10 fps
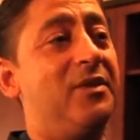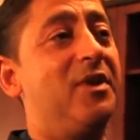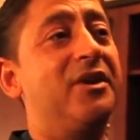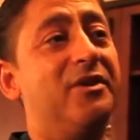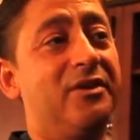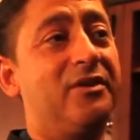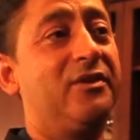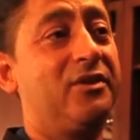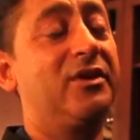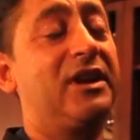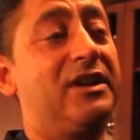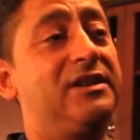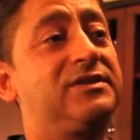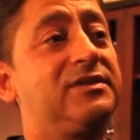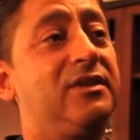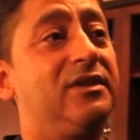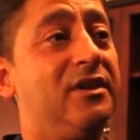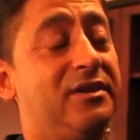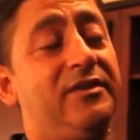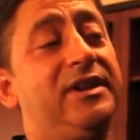wanted her to cook at his
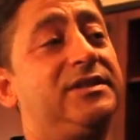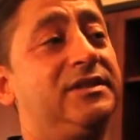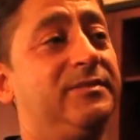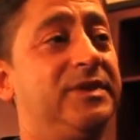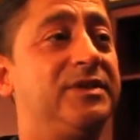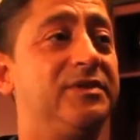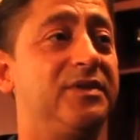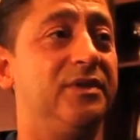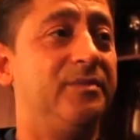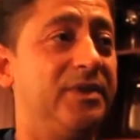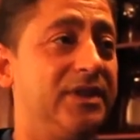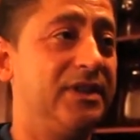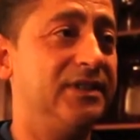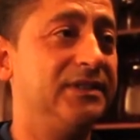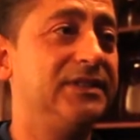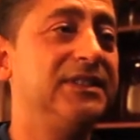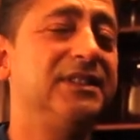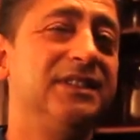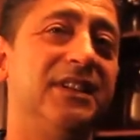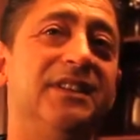inauguration, but she was a little bit
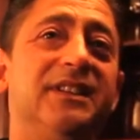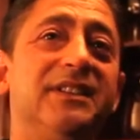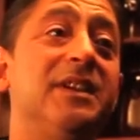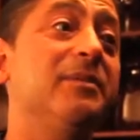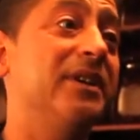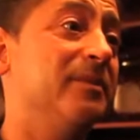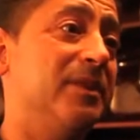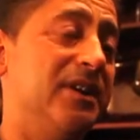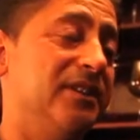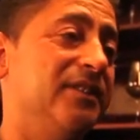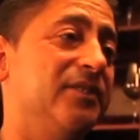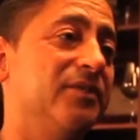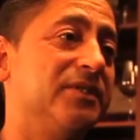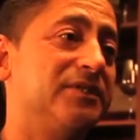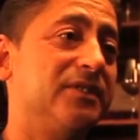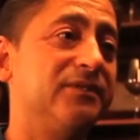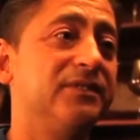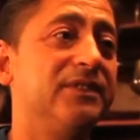uh, intimidated by him and do it. So. Oh